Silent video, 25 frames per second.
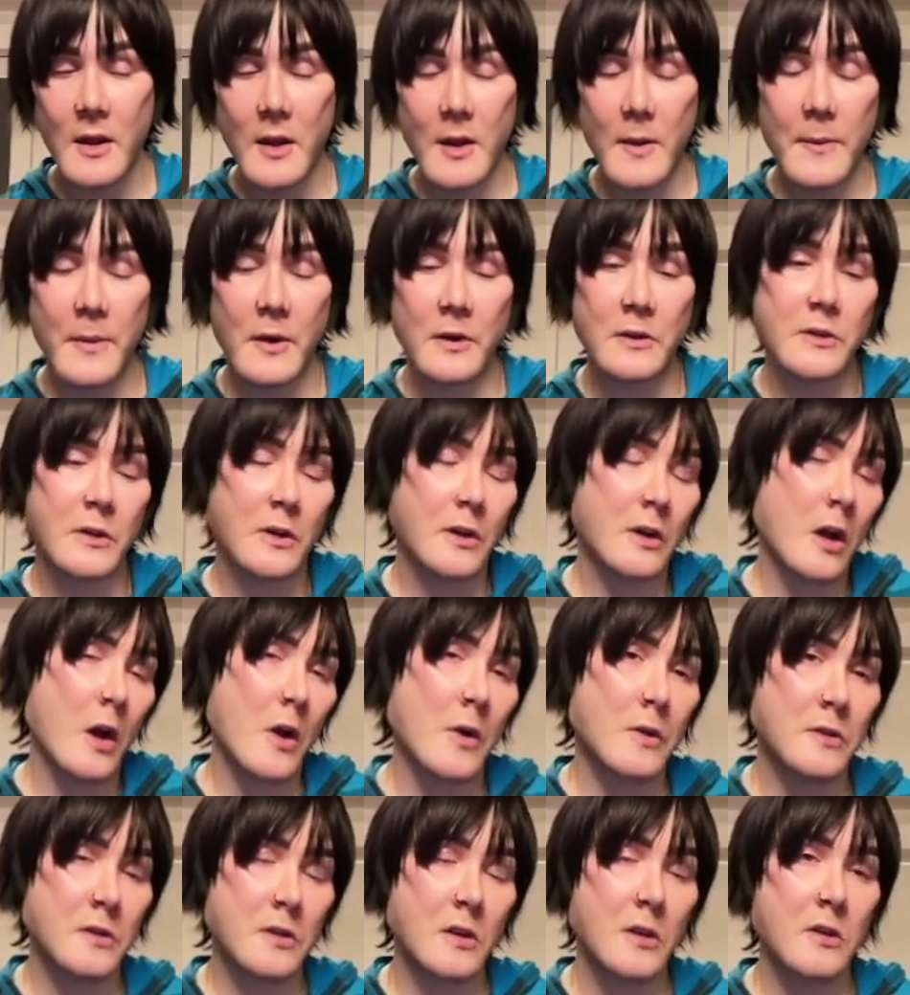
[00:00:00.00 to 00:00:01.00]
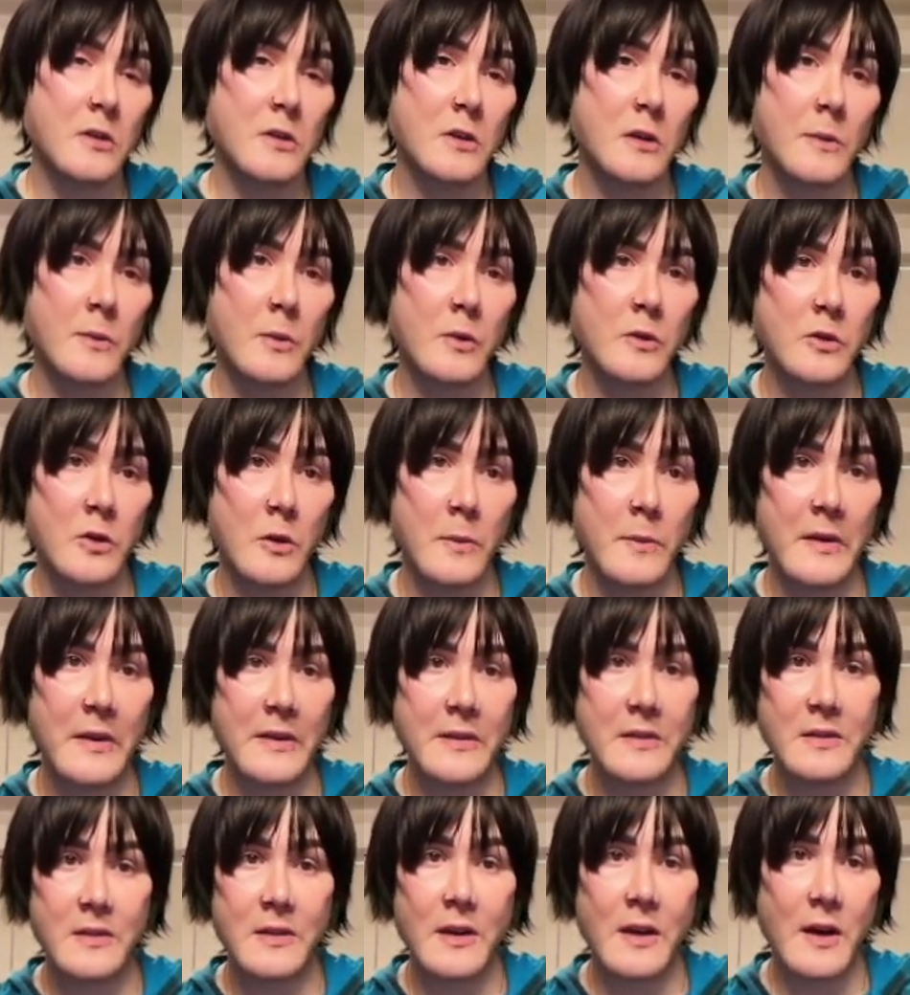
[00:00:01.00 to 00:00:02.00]
but Turcot syndrome, which would be
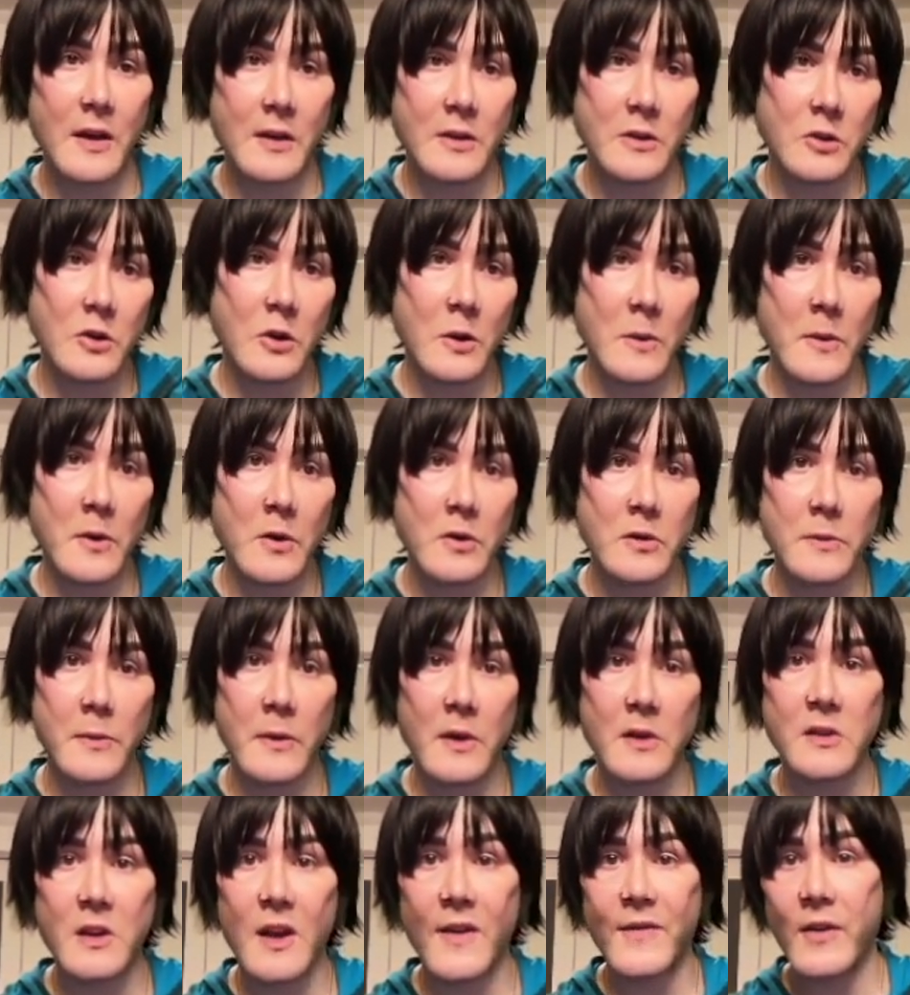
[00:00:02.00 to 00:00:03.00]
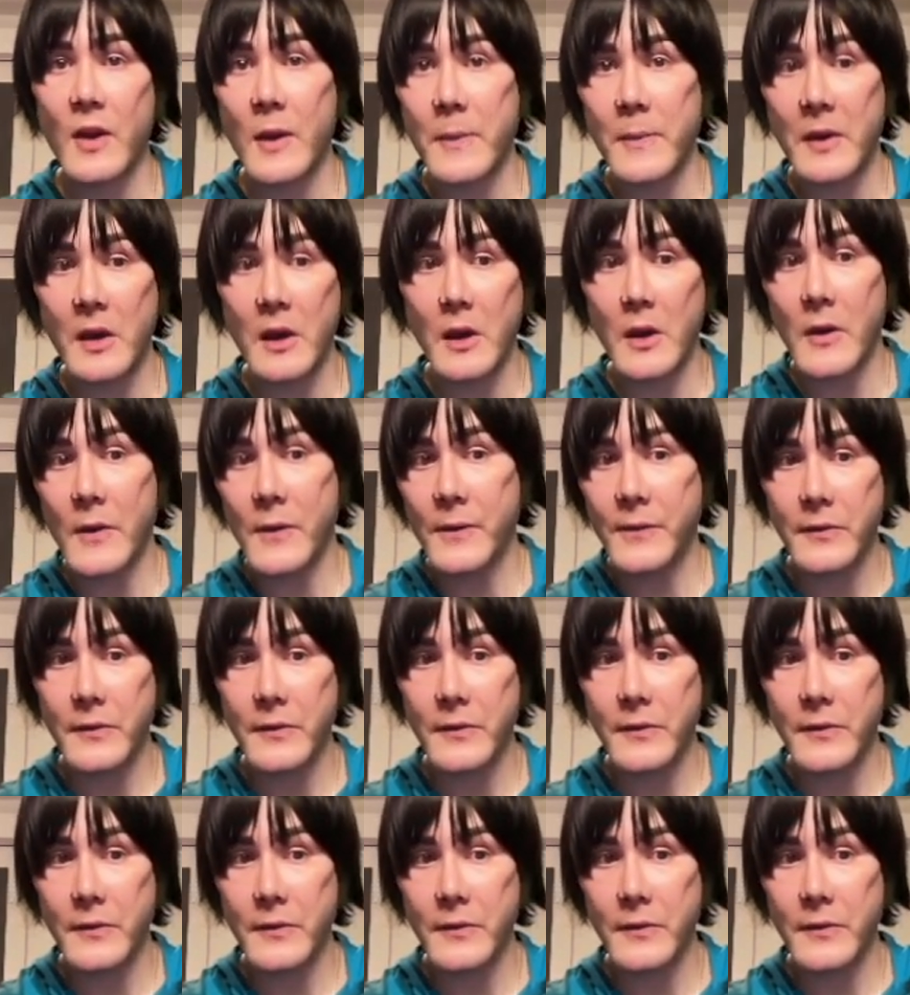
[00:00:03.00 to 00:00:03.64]
CNS tumors plus FAP.